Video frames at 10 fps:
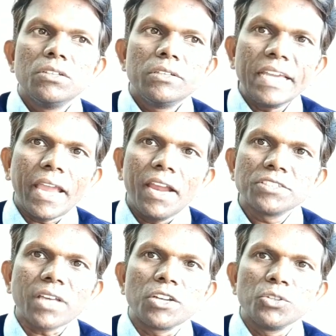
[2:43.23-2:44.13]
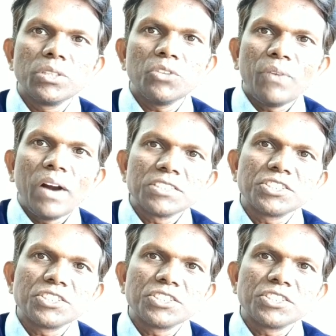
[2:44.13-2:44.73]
decades or during the past